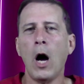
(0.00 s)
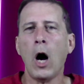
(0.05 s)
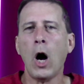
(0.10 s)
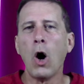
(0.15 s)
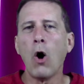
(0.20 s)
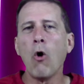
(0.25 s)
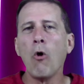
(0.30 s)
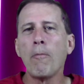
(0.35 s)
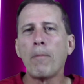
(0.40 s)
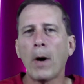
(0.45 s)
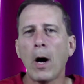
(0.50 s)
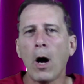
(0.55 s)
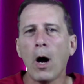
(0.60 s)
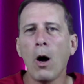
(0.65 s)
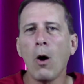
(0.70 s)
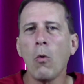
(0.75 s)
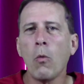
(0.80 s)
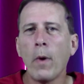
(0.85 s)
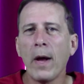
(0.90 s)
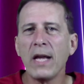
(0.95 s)
Hope
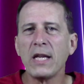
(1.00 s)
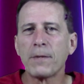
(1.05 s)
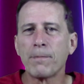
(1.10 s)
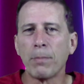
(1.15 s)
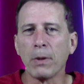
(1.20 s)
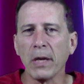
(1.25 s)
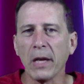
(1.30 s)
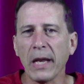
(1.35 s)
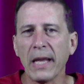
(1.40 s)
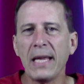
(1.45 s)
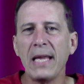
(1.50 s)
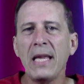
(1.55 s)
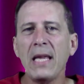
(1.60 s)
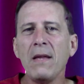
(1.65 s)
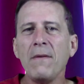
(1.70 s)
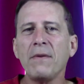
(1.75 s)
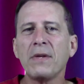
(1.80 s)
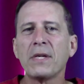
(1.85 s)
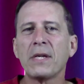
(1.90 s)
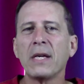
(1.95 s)
always
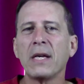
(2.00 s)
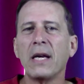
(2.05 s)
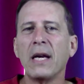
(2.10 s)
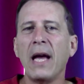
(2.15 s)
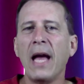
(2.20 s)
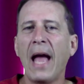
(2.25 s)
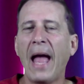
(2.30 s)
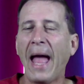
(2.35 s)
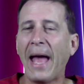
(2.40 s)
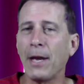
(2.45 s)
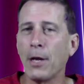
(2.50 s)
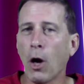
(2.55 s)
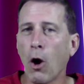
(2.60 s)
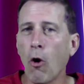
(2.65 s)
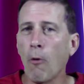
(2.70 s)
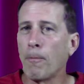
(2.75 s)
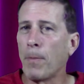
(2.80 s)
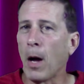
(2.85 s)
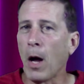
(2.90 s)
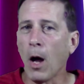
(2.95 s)
believes, and
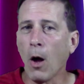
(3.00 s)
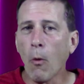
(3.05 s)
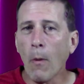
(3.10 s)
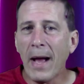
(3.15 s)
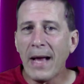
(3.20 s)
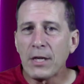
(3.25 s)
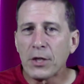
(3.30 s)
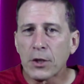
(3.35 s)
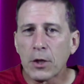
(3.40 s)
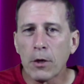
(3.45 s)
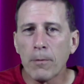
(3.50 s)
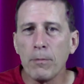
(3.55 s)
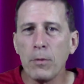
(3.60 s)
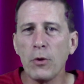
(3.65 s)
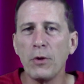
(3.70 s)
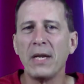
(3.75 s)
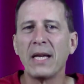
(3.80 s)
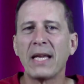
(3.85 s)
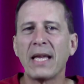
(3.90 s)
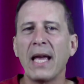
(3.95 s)
hope always
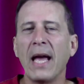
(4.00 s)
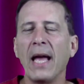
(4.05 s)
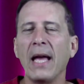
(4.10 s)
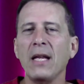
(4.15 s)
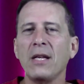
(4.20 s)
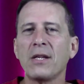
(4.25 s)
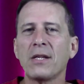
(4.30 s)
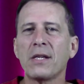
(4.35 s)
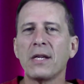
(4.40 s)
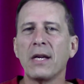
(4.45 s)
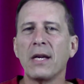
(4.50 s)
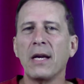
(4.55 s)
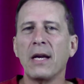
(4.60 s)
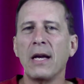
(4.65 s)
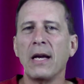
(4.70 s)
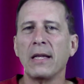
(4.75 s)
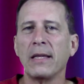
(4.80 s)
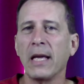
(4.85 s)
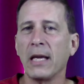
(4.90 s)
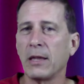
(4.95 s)
communicates
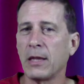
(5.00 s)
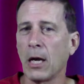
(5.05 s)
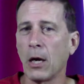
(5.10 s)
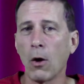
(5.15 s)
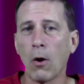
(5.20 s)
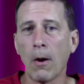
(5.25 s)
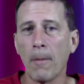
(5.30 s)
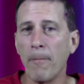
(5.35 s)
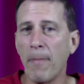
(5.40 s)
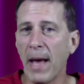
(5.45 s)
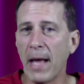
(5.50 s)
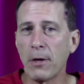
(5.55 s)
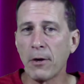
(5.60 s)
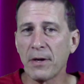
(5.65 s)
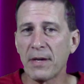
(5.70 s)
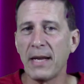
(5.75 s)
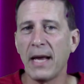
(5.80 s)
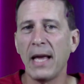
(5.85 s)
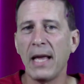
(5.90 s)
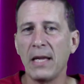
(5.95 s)
that there are better
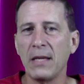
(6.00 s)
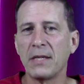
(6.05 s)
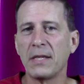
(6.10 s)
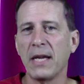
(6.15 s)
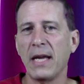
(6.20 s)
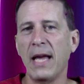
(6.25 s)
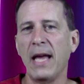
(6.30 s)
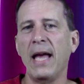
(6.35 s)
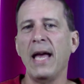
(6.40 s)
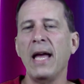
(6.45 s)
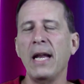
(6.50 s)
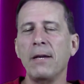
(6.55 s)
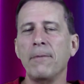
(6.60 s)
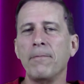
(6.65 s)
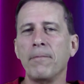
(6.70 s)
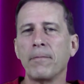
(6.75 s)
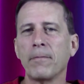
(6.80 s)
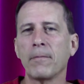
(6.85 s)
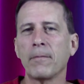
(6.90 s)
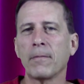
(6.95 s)
days ahead.
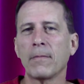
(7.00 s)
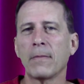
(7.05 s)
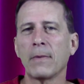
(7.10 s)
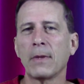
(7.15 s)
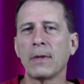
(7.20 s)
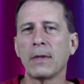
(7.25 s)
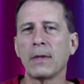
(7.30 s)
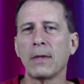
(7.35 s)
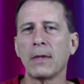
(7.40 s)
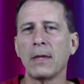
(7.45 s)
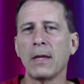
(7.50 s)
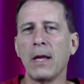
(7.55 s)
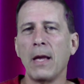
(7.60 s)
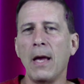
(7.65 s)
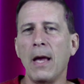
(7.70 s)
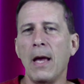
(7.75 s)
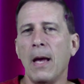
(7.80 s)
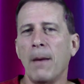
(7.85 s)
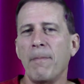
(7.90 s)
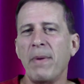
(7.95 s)

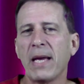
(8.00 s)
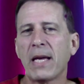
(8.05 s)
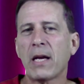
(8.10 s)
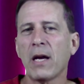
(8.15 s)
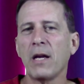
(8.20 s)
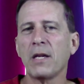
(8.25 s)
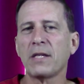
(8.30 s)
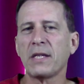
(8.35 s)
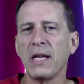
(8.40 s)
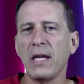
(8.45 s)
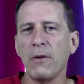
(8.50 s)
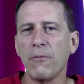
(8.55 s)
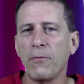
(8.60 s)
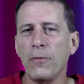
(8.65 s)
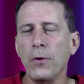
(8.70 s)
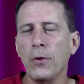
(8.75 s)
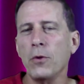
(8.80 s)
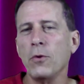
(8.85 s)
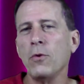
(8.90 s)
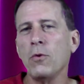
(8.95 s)
Because if
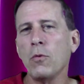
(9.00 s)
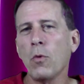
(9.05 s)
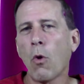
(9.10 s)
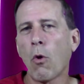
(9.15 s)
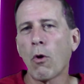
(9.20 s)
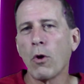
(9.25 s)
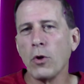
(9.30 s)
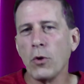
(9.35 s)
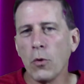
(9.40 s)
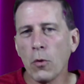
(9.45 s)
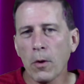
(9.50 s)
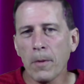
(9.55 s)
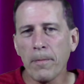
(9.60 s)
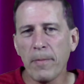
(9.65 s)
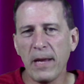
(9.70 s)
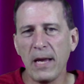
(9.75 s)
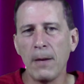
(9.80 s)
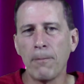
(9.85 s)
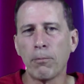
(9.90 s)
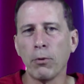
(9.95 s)
you or your
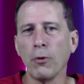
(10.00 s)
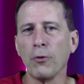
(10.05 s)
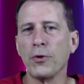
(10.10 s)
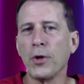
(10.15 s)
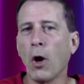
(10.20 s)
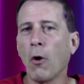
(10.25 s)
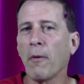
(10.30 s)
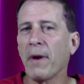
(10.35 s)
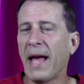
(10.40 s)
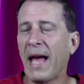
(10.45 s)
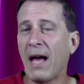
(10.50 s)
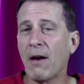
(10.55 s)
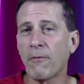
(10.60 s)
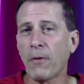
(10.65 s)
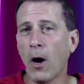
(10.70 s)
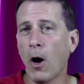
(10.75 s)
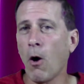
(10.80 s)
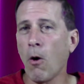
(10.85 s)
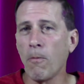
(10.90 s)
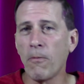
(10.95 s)
people don't have
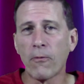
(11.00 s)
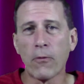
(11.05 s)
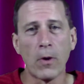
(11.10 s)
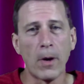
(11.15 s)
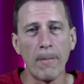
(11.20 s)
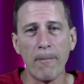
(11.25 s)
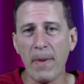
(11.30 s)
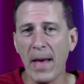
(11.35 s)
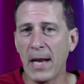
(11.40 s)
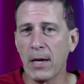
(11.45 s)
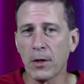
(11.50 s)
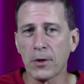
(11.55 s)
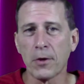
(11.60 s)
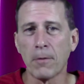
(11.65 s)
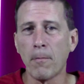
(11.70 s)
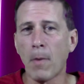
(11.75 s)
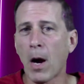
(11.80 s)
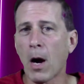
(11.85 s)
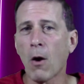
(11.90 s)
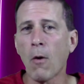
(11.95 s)
hope for a better
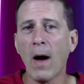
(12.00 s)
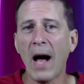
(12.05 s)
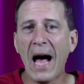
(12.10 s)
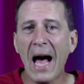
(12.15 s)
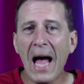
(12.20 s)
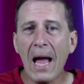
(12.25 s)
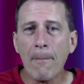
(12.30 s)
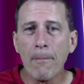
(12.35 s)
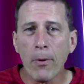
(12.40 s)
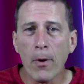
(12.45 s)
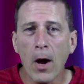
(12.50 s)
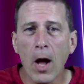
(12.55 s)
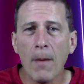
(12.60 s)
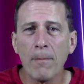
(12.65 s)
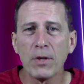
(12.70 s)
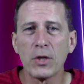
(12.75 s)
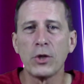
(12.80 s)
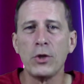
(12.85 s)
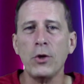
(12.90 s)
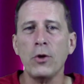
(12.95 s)
tomorrow, I
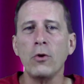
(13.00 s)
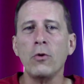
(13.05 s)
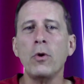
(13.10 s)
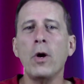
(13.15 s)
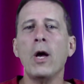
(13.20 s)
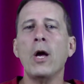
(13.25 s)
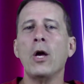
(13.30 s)
promise you,